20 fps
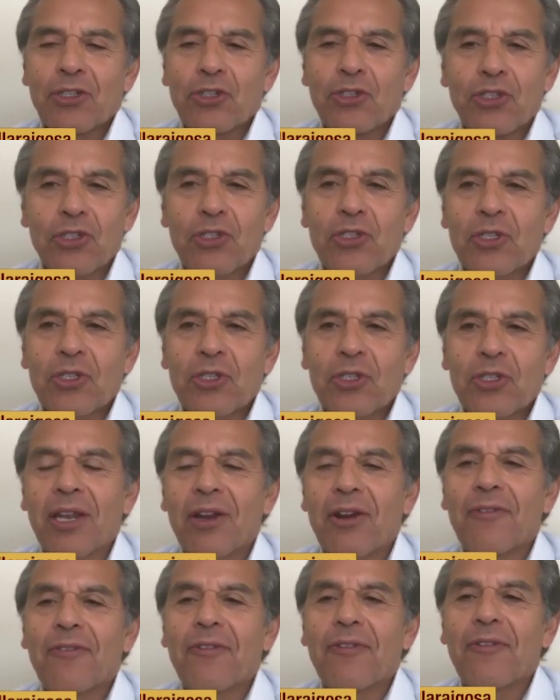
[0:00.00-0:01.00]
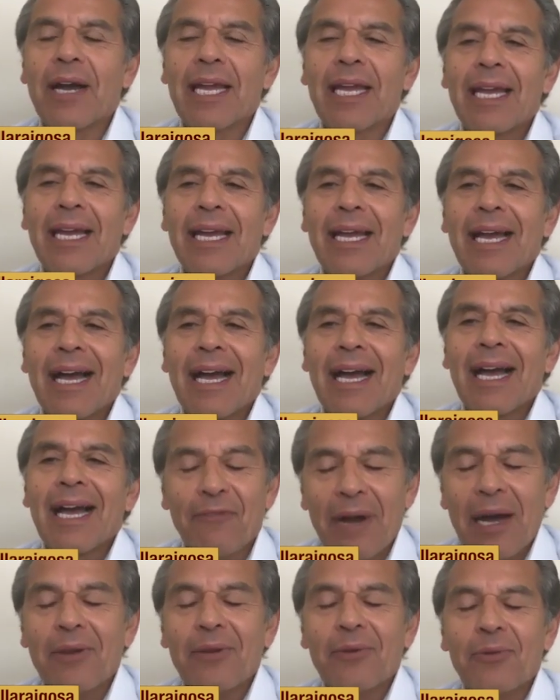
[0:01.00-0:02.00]
just to clarify, I
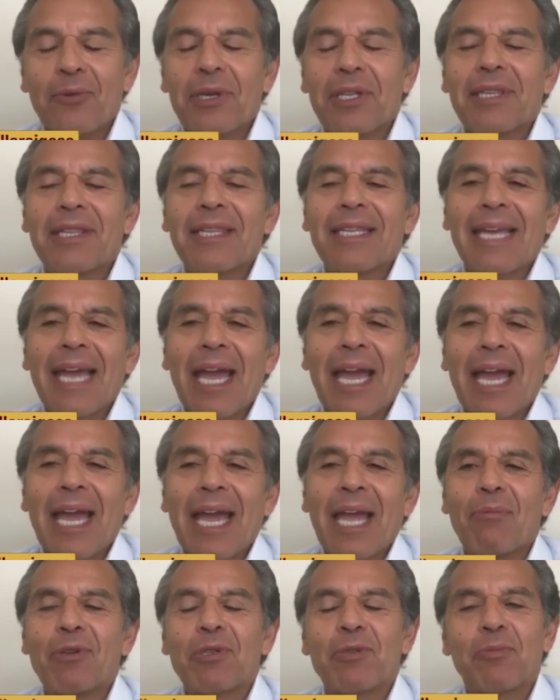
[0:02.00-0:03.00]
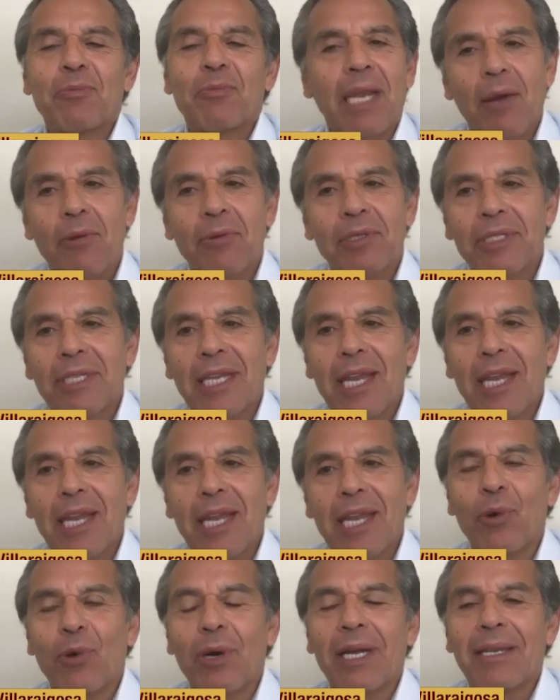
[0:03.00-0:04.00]
fought with gang members, but I was
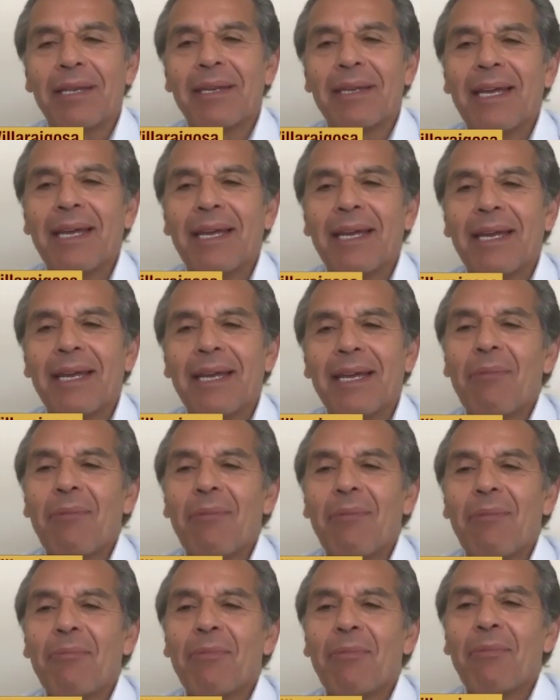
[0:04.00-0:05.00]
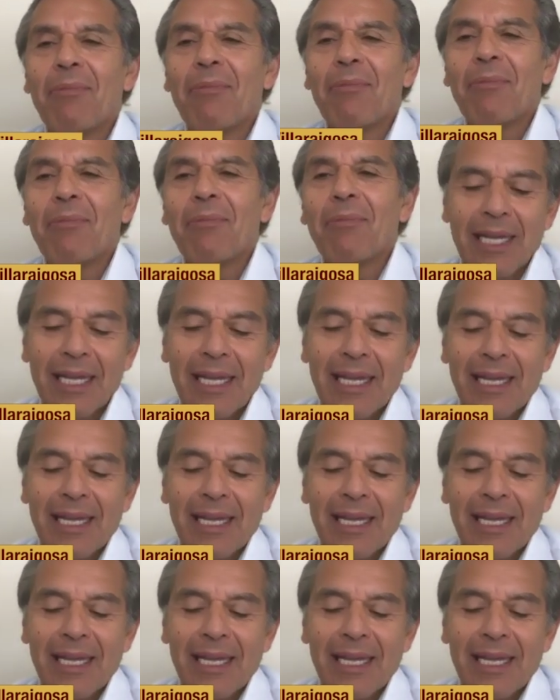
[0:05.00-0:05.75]
never one. My mother would have,